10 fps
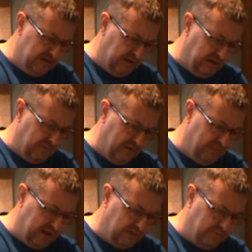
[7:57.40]
A
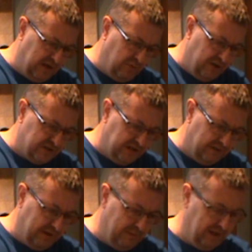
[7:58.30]
big question
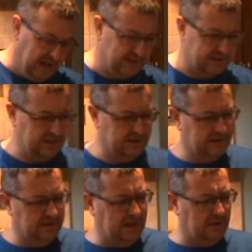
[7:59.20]
that people ask
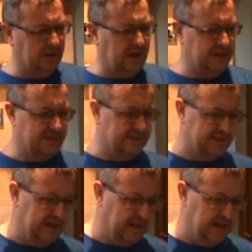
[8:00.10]
nowadays is